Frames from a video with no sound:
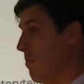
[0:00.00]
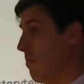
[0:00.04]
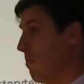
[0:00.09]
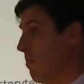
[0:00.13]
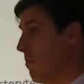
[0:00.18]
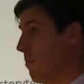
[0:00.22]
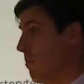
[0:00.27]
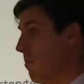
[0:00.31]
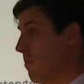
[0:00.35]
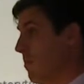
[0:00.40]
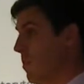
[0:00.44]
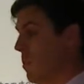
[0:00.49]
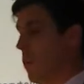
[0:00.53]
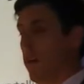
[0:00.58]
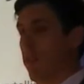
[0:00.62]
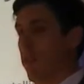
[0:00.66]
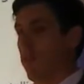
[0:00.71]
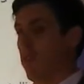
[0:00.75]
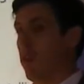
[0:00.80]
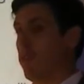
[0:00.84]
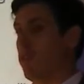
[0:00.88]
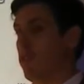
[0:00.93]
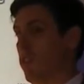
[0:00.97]
though it's exciting
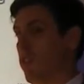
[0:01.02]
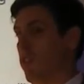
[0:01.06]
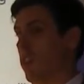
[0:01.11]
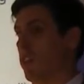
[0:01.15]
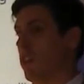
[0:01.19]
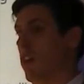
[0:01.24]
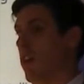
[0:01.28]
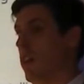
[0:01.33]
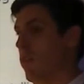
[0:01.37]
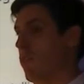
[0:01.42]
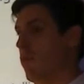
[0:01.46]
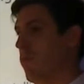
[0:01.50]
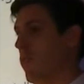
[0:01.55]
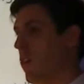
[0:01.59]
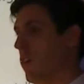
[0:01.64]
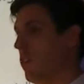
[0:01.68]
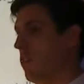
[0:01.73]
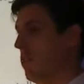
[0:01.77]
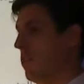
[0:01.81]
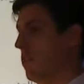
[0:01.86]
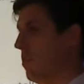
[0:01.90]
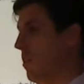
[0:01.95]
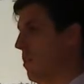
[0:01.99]
for us, it might
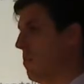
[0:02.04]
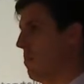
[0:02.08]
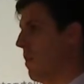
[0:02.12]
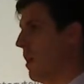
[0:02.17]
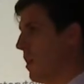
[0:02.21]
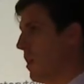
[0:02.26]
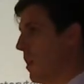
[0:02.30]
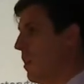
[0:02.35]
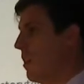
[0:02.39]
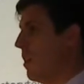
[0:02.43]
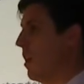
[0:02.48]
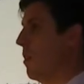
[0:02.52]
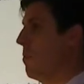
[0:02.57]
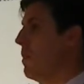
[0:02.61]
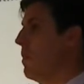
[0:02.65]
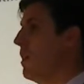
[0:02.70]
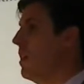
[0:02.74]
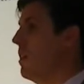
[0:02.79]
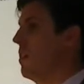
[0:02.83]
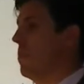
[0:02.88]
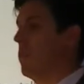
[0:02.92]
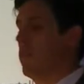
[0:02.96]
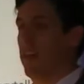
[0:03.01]
not be that
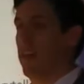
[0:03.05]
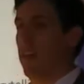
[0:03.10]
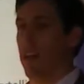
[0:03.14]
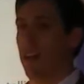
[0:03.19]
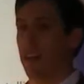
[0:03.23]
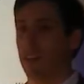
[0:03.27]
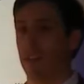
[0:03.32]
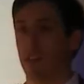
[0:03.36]
exciting for you.